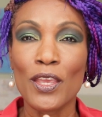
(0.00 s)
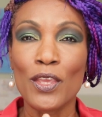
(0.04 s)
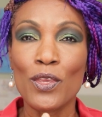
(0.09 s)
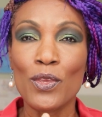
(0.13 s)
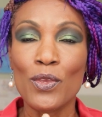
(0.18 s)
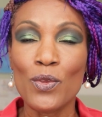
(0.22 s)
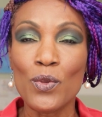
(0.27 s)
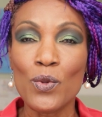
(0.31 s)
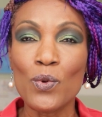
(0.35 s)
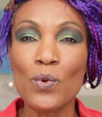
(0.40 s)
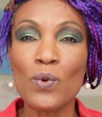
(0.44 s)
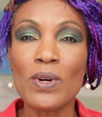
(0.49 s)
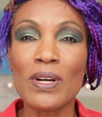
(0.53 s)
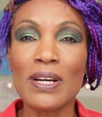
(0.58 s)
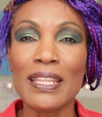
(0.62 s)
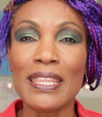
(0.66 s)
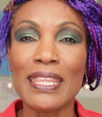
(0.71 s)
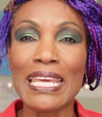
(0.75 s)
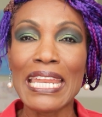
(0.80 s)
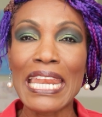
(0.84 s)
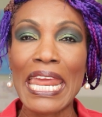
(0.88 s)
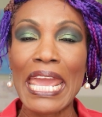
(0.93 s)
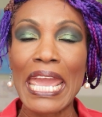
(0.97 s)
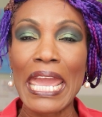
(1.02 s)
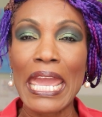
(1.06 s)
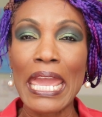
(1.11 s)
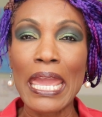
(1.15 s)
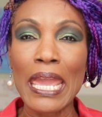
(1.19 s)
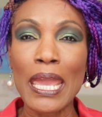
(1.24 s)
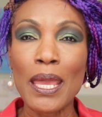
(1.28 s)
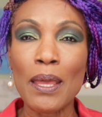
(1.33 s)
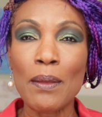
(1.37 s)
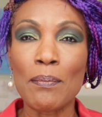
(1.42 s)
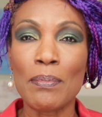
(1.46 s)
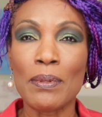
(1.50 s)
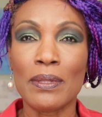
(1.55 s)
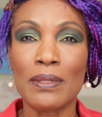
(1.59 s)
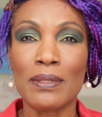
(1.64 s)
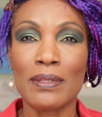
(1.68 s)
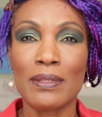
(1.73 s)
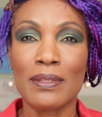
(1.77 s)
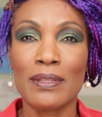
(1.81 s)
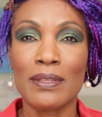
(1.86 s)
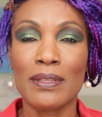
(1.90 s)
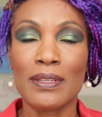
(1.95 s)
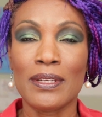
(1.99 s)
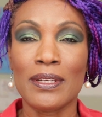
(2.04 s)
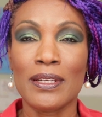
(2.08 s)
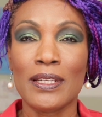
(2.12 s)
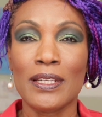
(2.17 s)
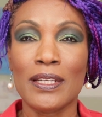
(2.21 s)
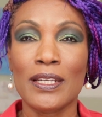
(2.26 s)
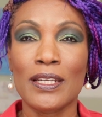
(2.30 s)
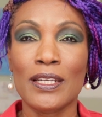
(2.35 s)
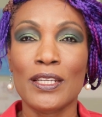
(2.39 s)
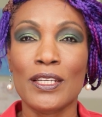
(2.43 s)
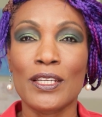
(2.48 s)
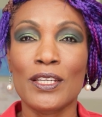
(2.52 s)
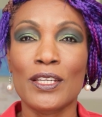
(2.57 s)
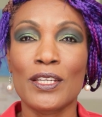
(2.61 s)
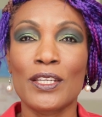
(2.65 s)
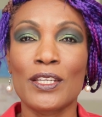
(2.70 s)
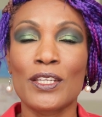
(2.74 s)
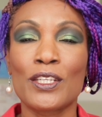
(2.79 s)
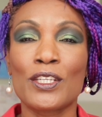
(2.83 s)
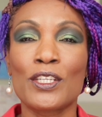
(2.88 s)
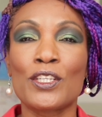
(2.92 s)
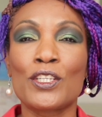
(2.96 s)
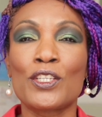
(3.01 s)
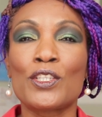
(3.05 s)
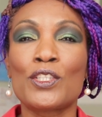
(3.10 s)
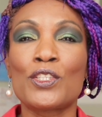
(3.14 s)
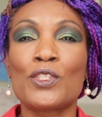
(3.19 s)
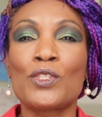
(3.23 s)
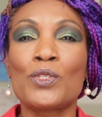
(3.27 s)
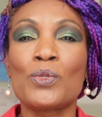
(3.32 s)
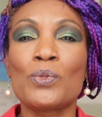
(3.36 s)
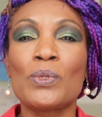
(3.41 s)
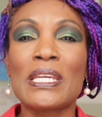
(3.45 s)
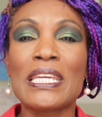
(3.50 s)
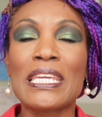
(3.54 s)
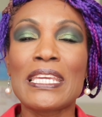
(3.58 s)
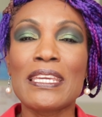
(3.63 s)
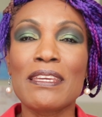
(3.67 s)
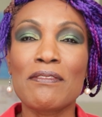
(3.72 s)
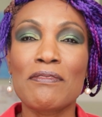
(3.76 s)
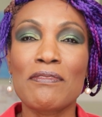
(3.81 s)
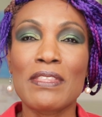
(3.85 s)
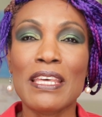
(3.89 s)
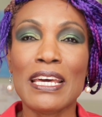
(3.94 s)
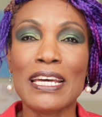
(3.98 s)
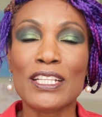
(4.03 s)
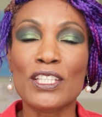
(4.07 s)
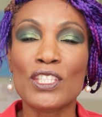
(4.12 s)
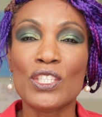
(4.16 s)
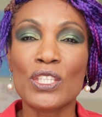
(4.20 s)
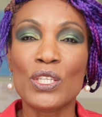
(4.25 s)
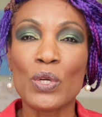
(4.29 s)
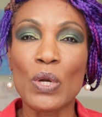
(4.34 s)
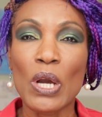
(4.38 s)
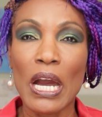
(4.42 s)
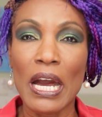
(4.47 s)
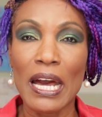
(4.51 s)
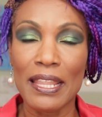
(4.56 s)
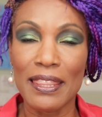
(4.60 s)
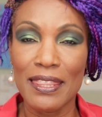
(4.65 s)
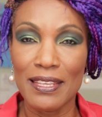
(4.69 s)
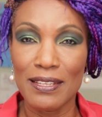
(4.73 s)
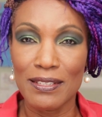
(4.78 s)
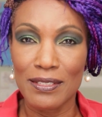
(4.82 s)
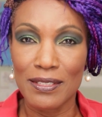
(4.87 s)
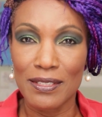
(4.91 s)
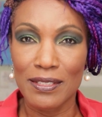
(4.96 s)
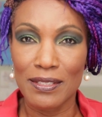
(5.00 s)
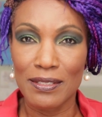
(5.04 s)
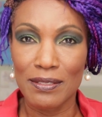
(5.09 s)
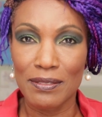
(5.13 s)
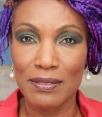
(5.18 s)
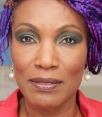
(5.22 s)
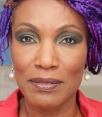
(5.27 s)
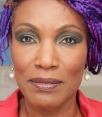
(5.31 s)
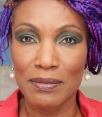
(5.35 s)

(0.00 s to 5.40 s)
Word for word: you are then able to give that to others.